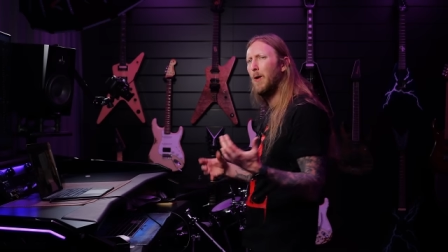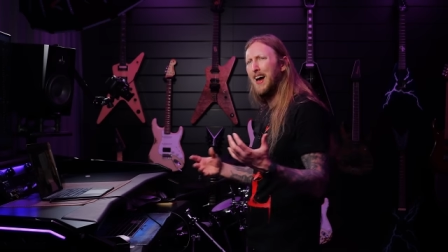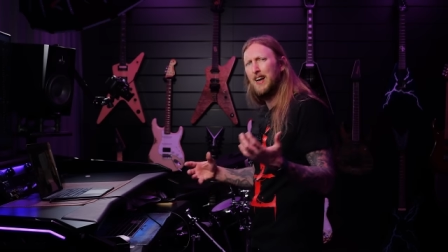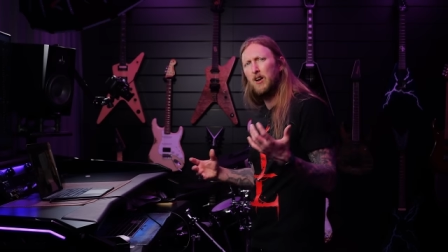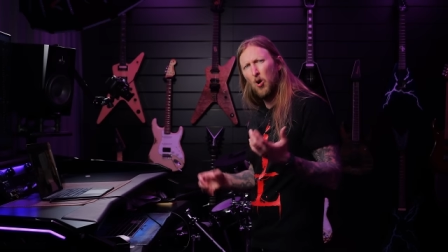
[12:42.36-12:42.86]

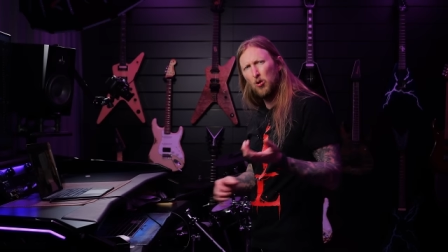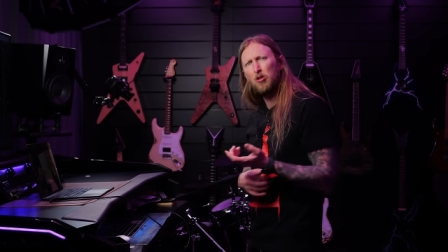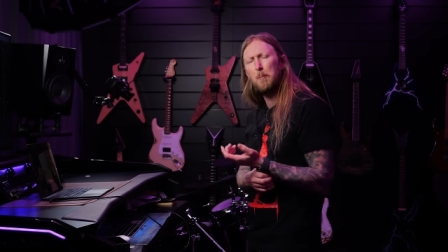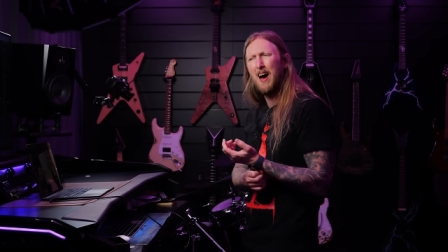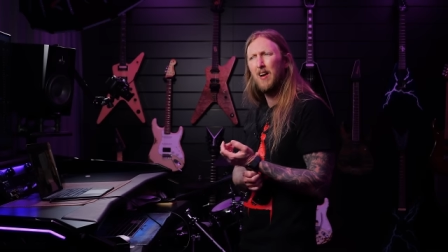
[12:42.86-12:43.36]
writing
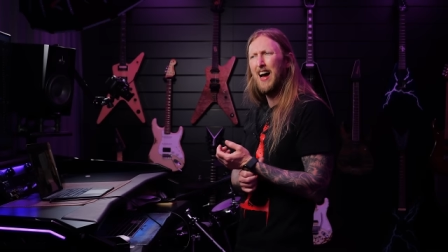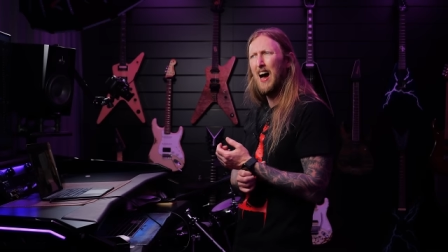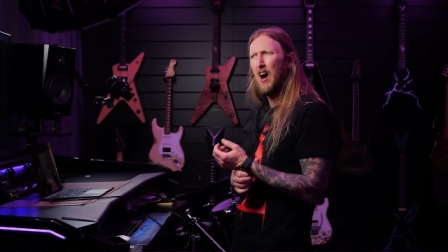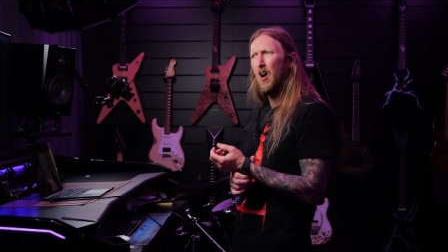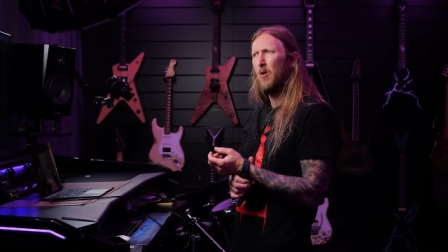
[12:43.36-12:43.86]
notes about
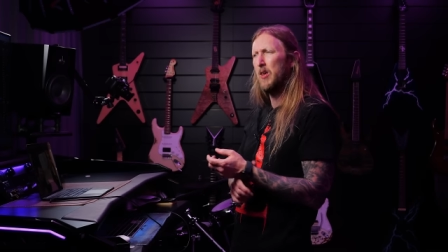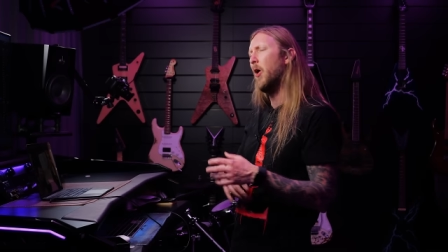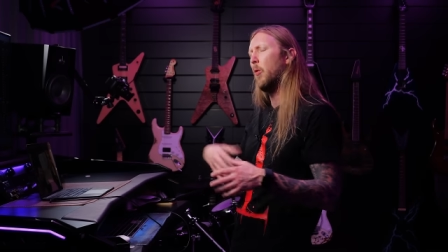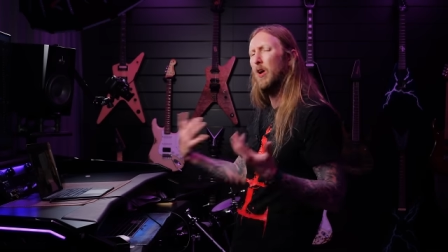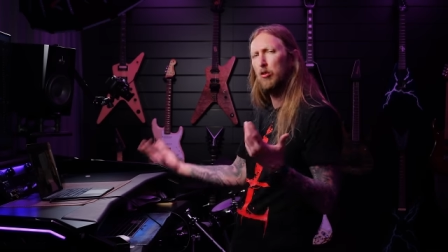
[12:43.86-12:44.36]
how, you
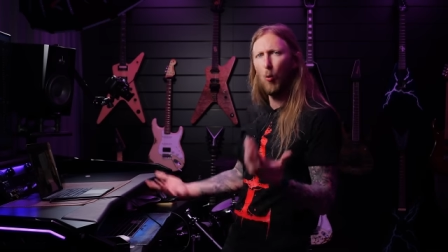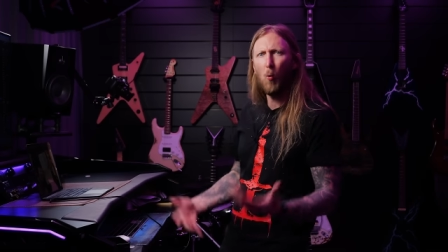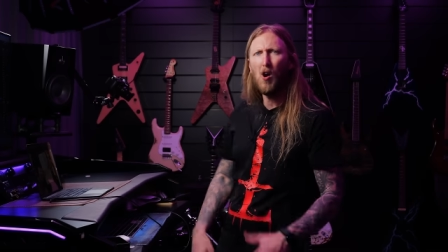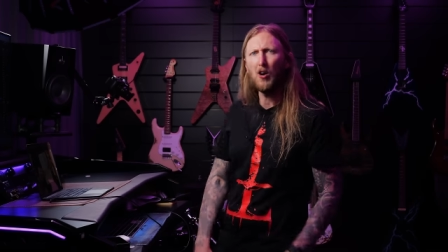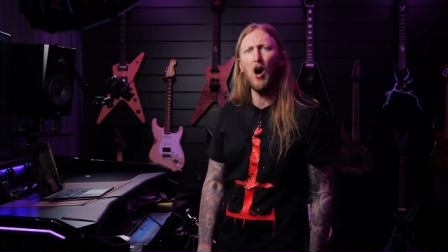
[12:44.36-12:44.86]
know, what to
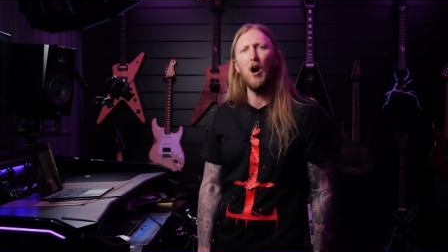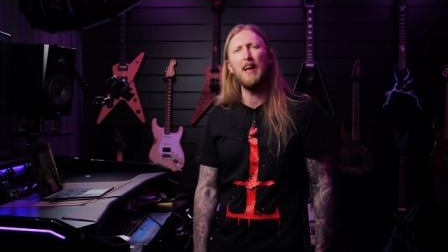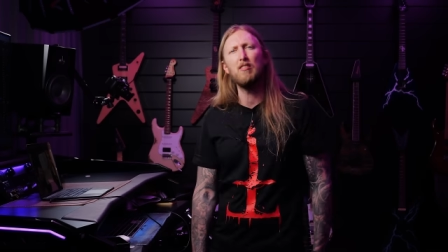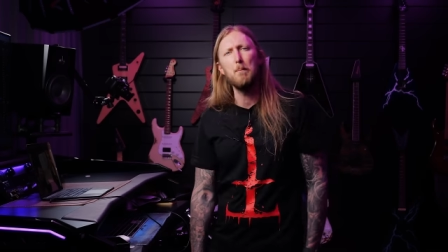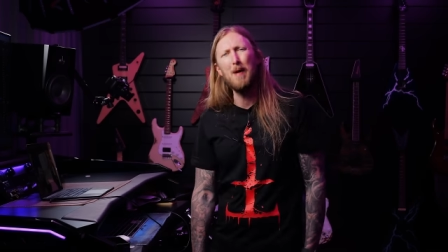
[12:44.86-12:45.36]
work on as a